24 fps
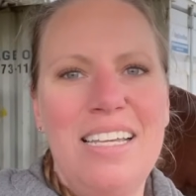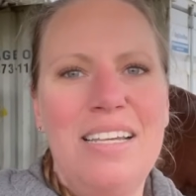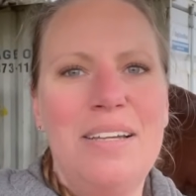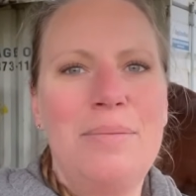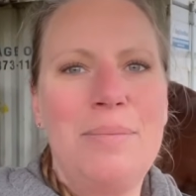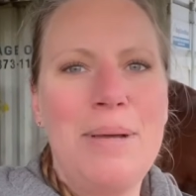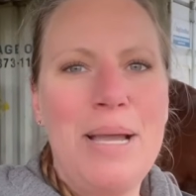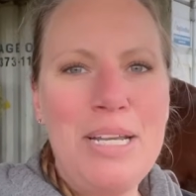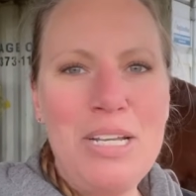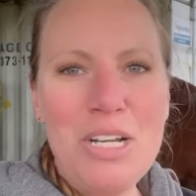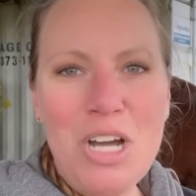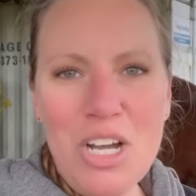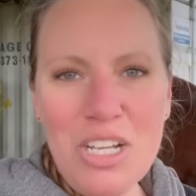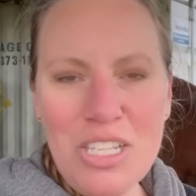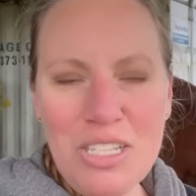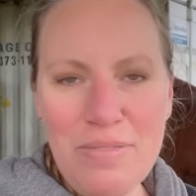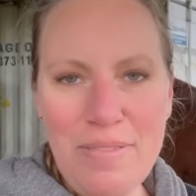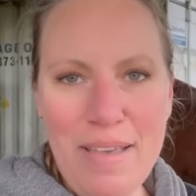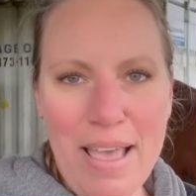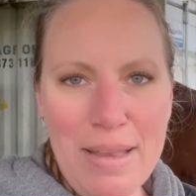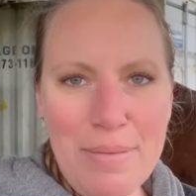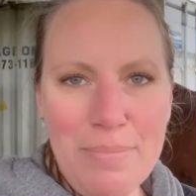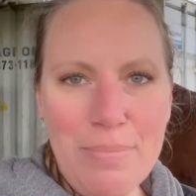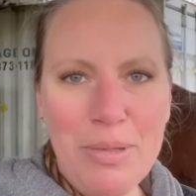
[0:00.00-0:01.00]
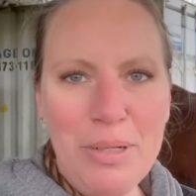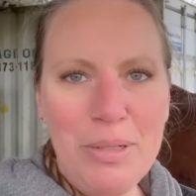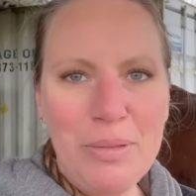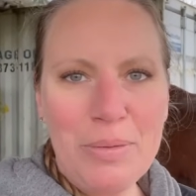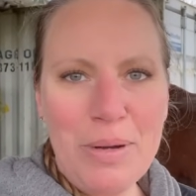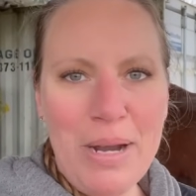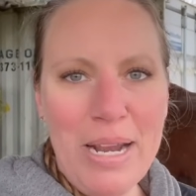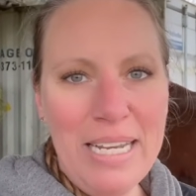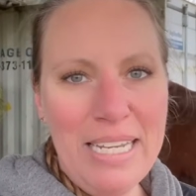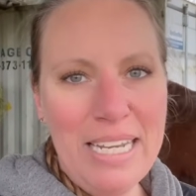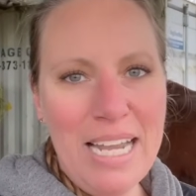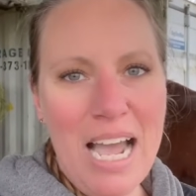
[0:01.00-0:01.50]
my dog's vet bill
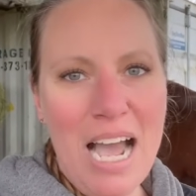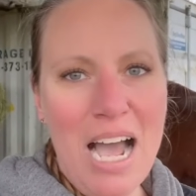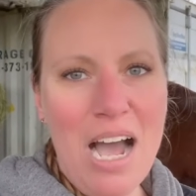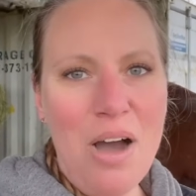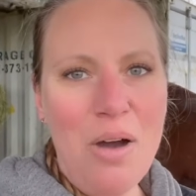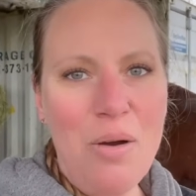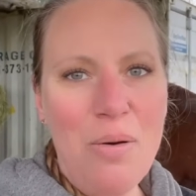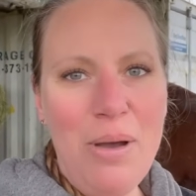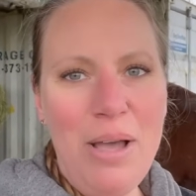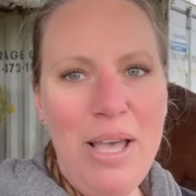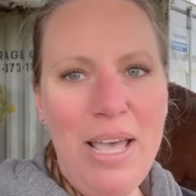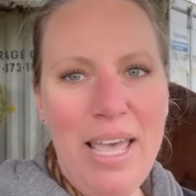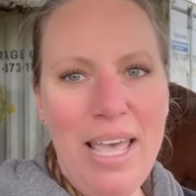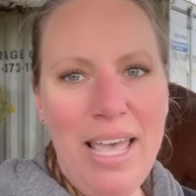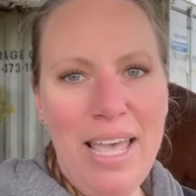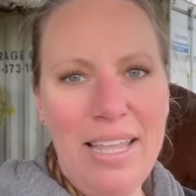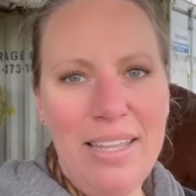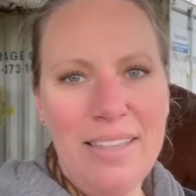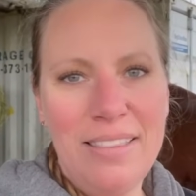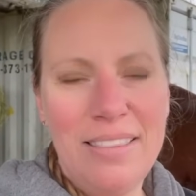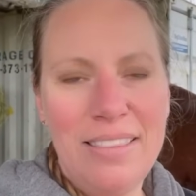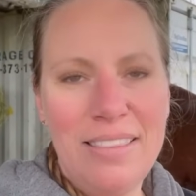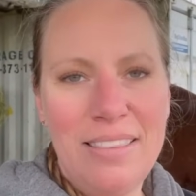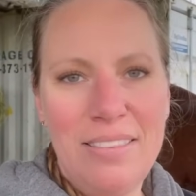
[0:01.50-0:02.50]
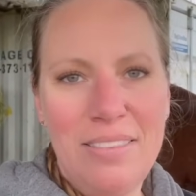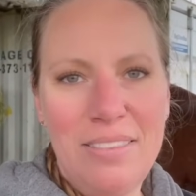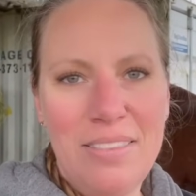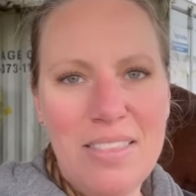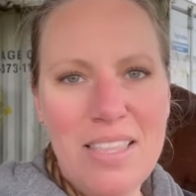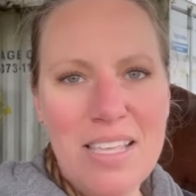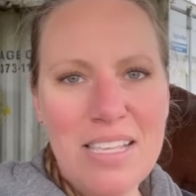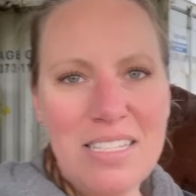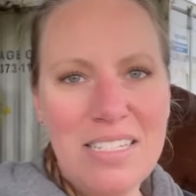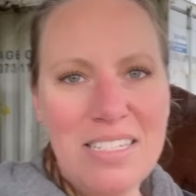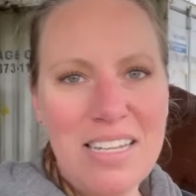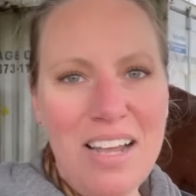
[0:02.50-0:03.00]
right now and
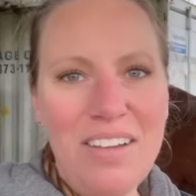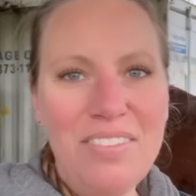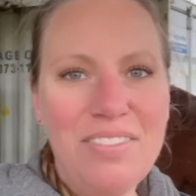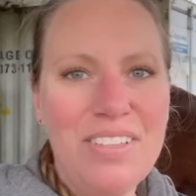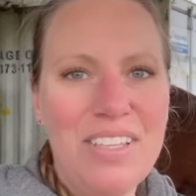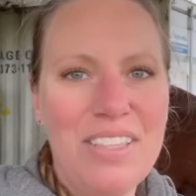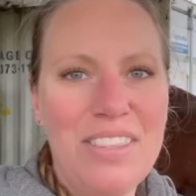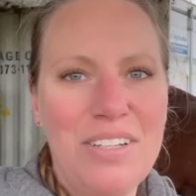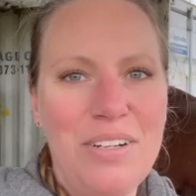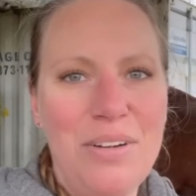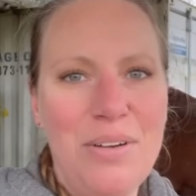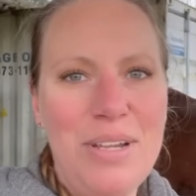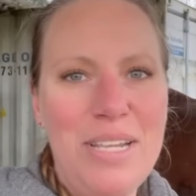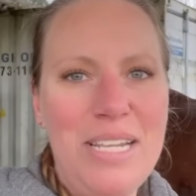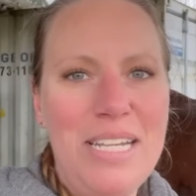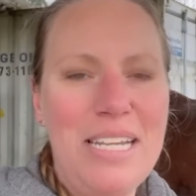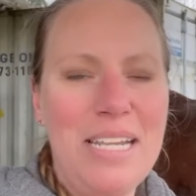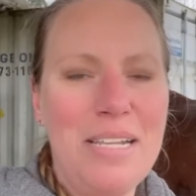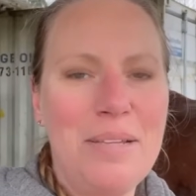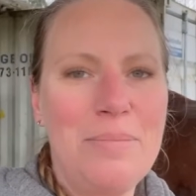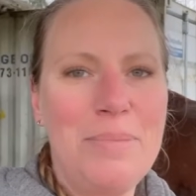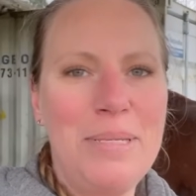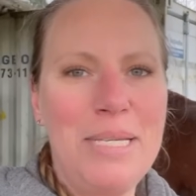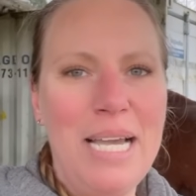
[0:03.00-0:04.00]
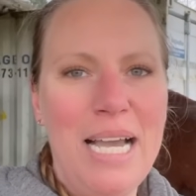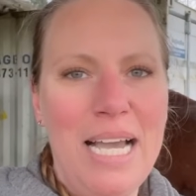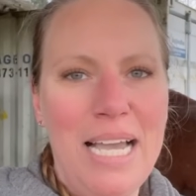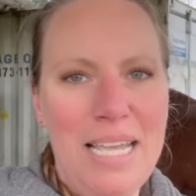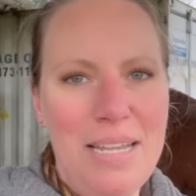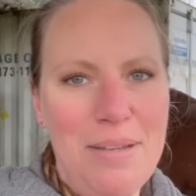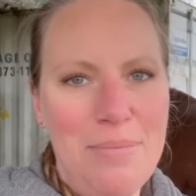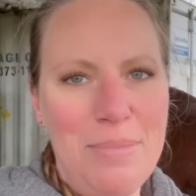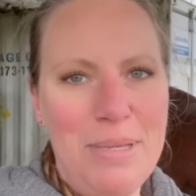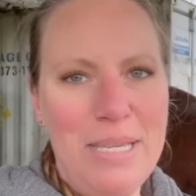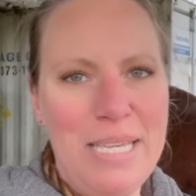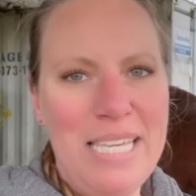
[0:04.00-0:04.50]
the stuff that they're eating
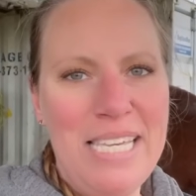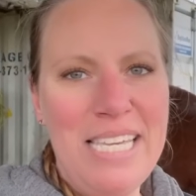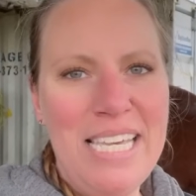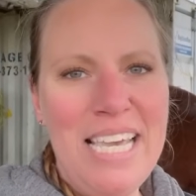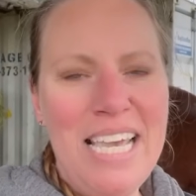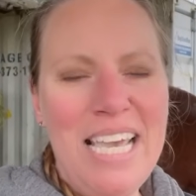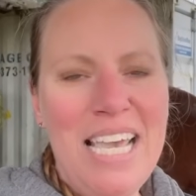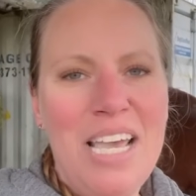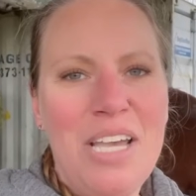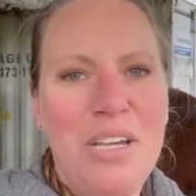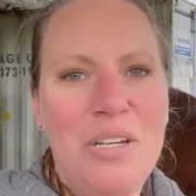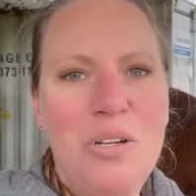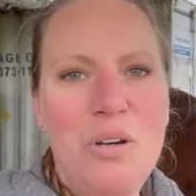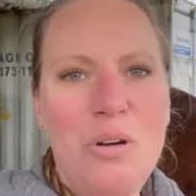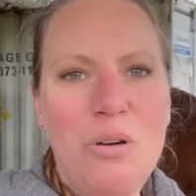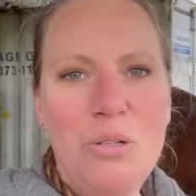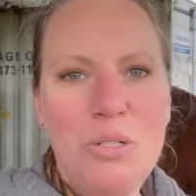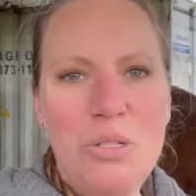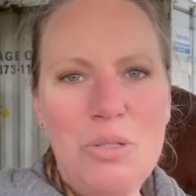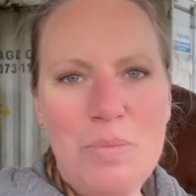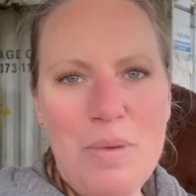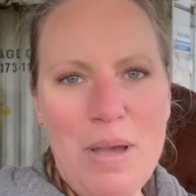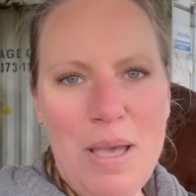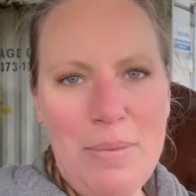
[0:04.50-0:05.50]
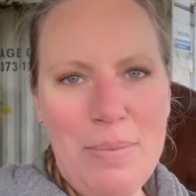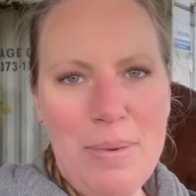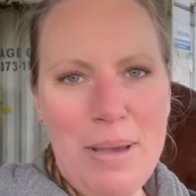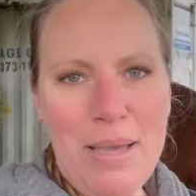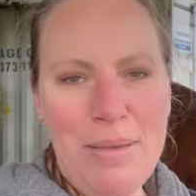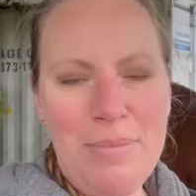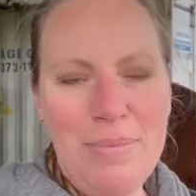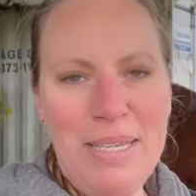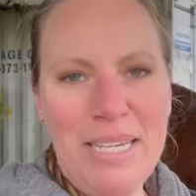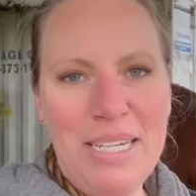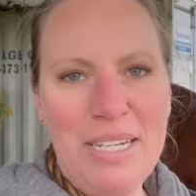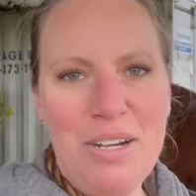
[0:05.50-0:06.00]
behind me, go to my
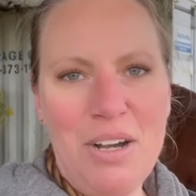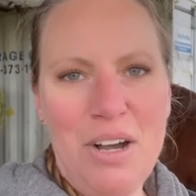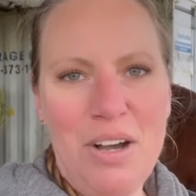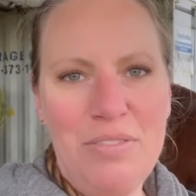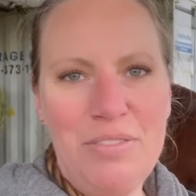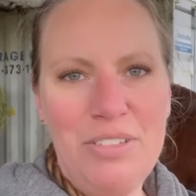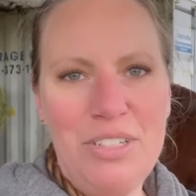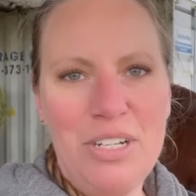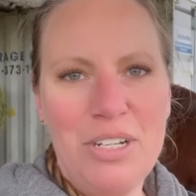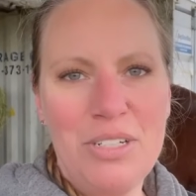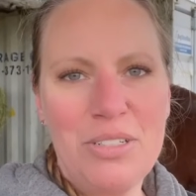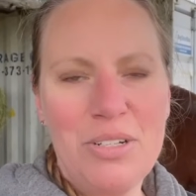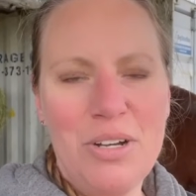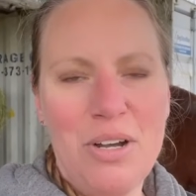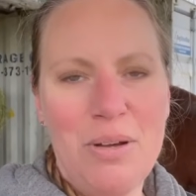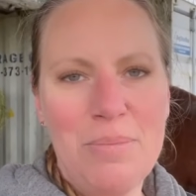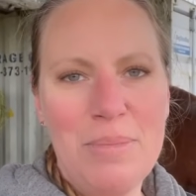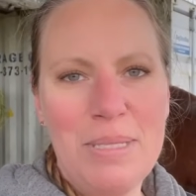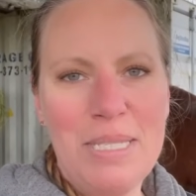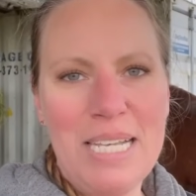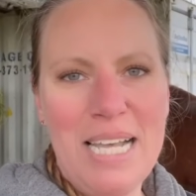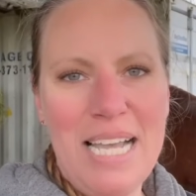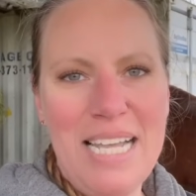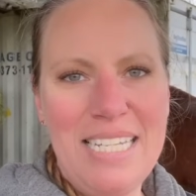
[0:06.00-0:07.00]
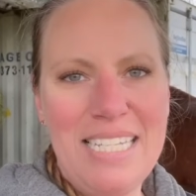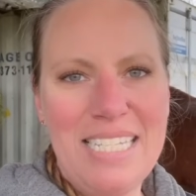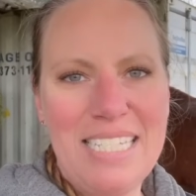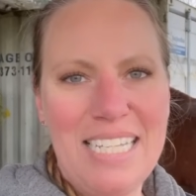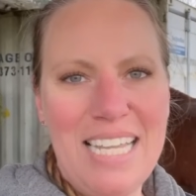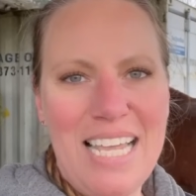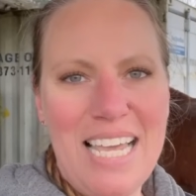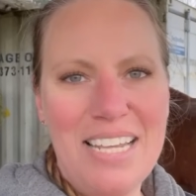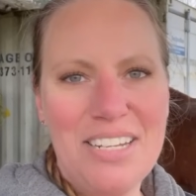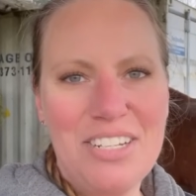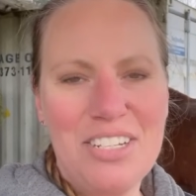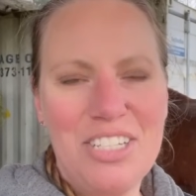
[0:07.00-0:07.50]

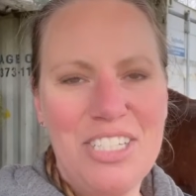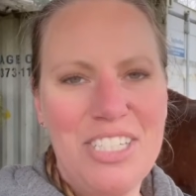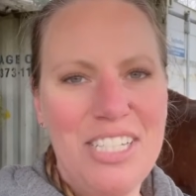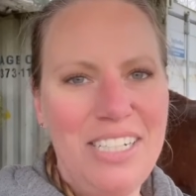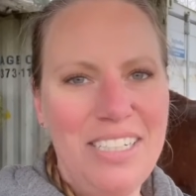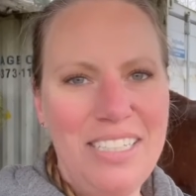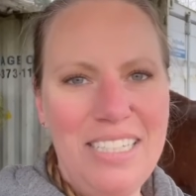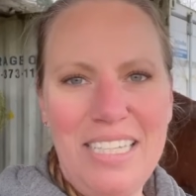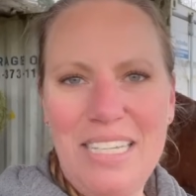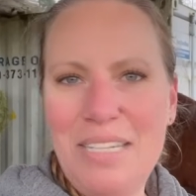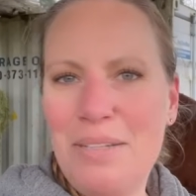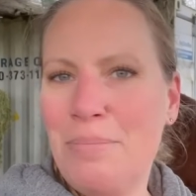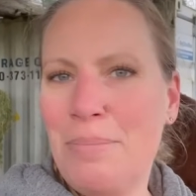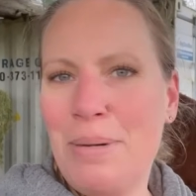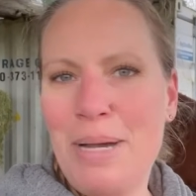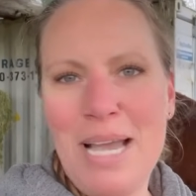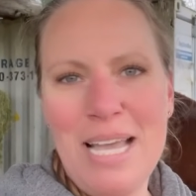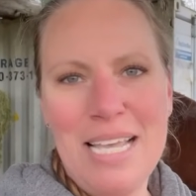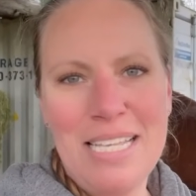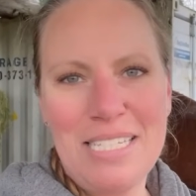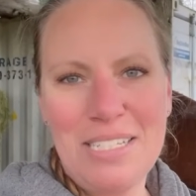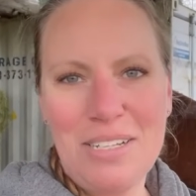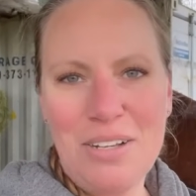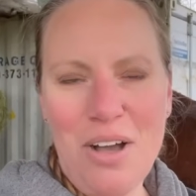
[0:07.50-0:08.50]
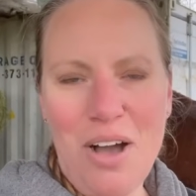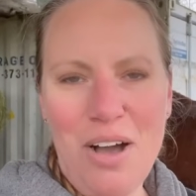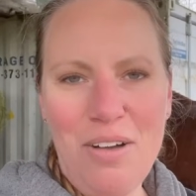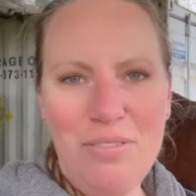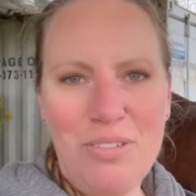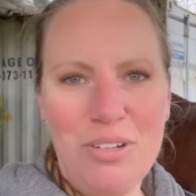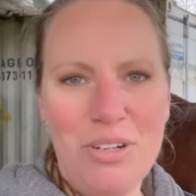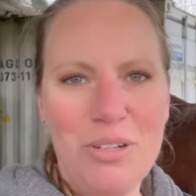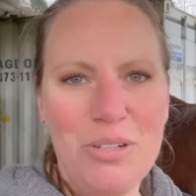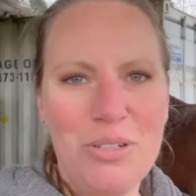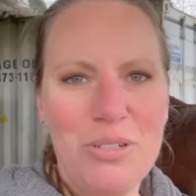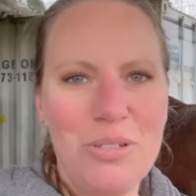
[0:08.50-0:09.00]
buymeacoffee.com/silky and buy us a
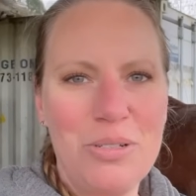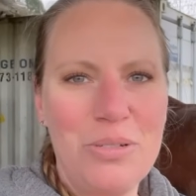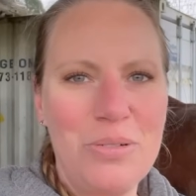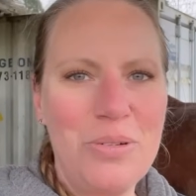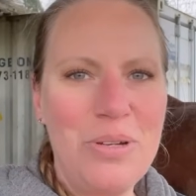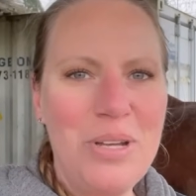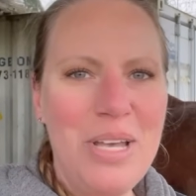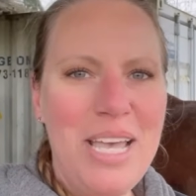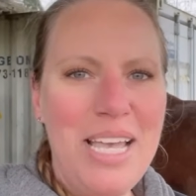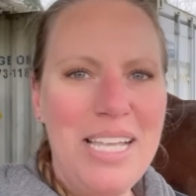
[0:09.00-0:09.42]
coffee or two.